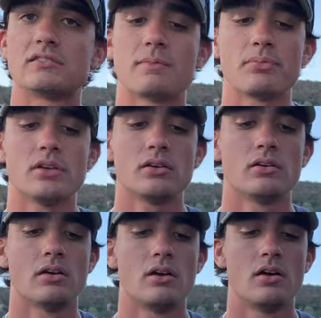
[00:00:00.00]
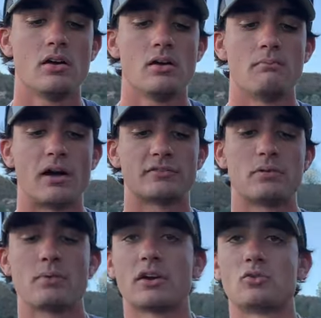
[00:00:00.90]
something, my
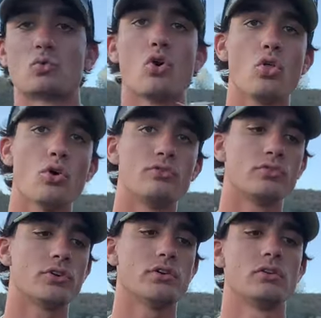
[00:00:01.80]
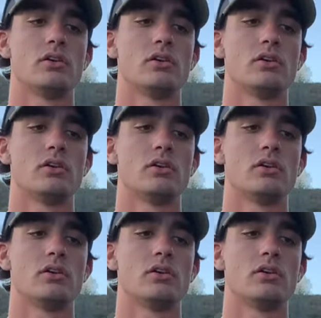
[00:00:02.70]
spinnerbait can roll over it,